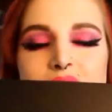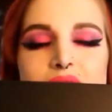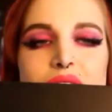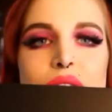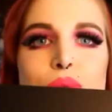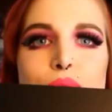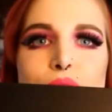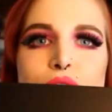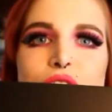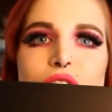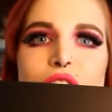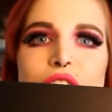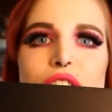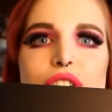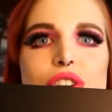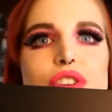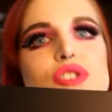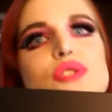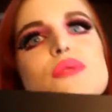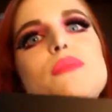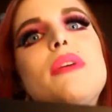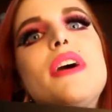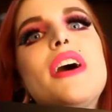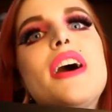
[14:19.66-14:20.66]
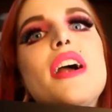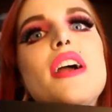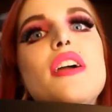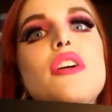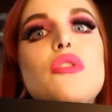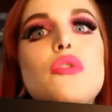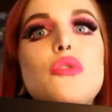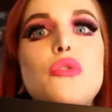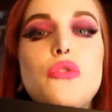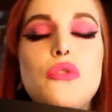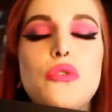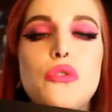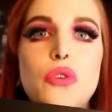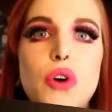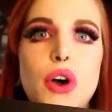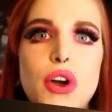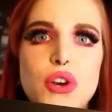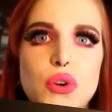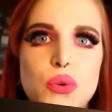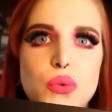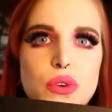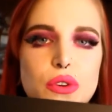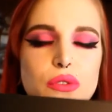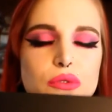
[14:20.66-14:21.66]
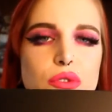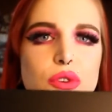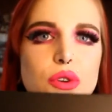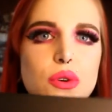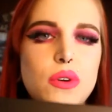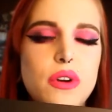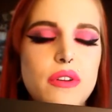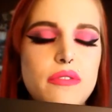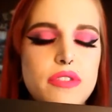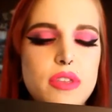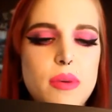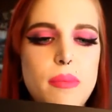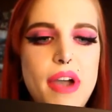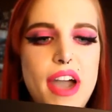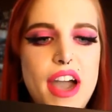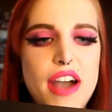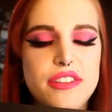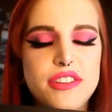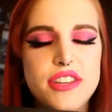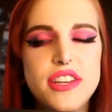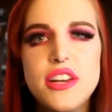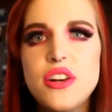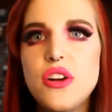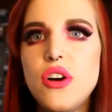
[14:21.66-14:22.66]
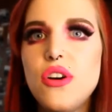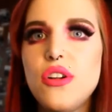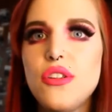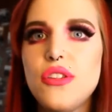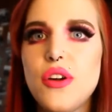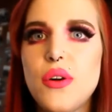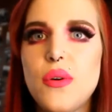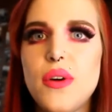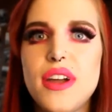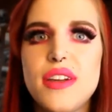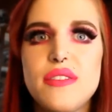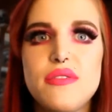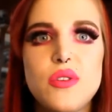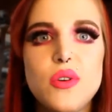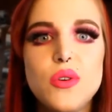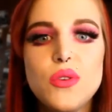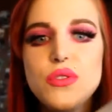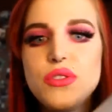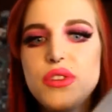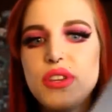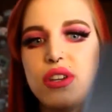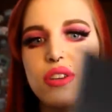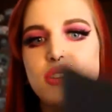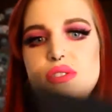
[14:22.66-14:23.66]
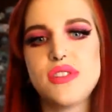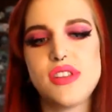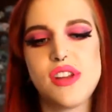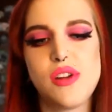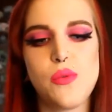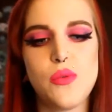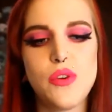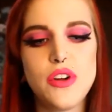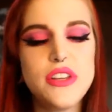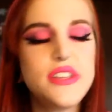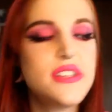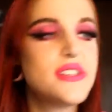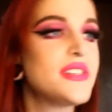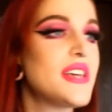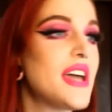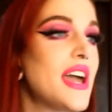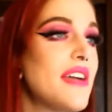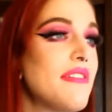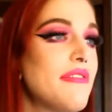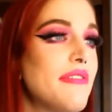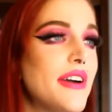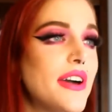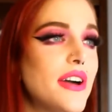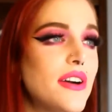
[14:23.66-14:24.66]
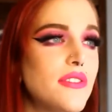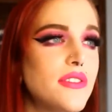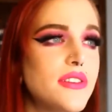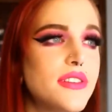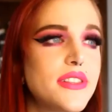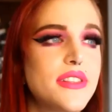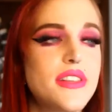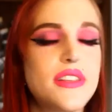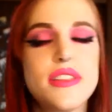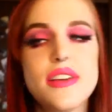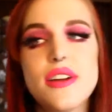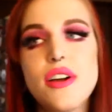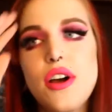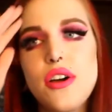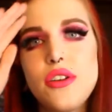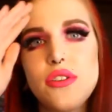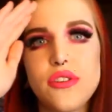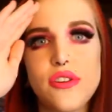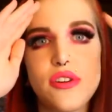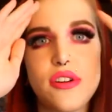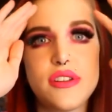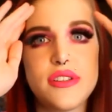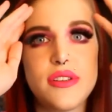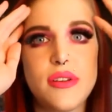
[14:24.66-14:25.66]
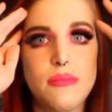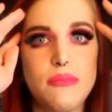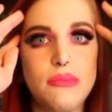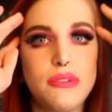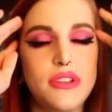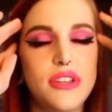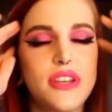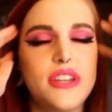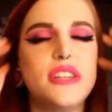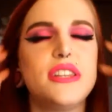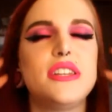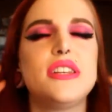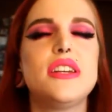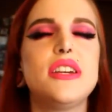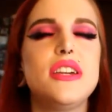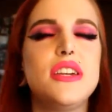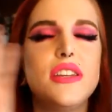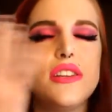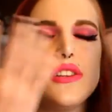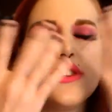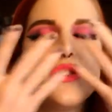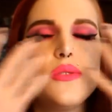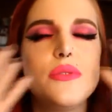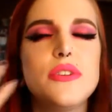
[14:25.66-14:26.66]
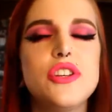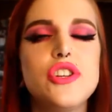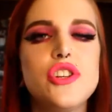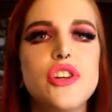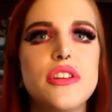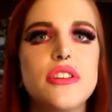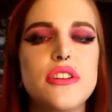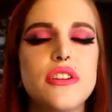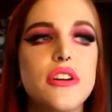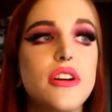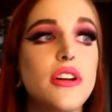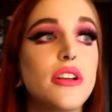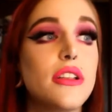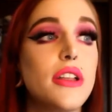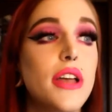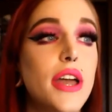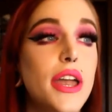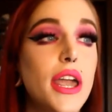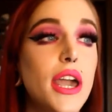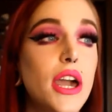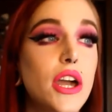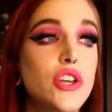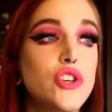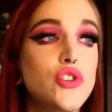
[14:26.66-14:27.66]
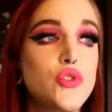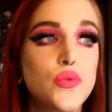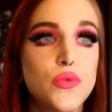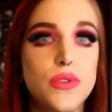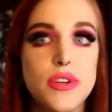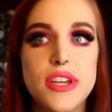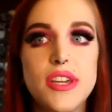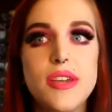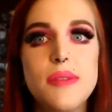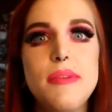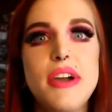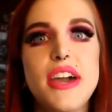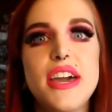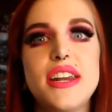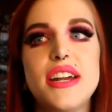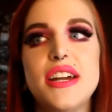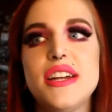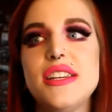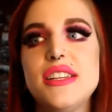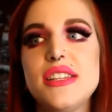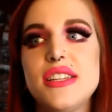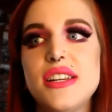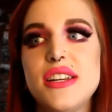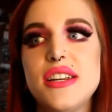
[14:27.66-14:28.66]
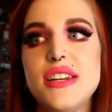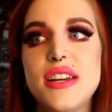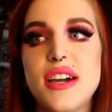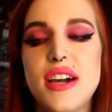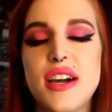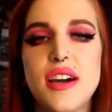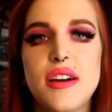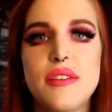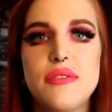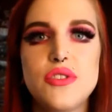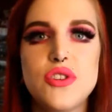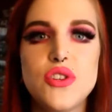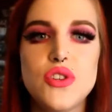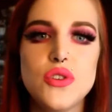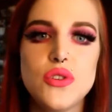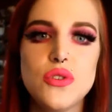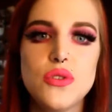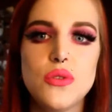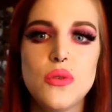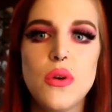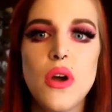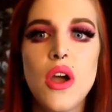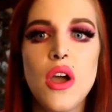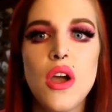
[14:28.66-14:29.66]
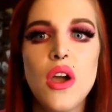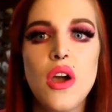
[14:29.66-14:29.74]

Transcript: in regard to my final review of the palette, although I've only used it once, I found that the colors blended into each other like a dream, and I didn't have to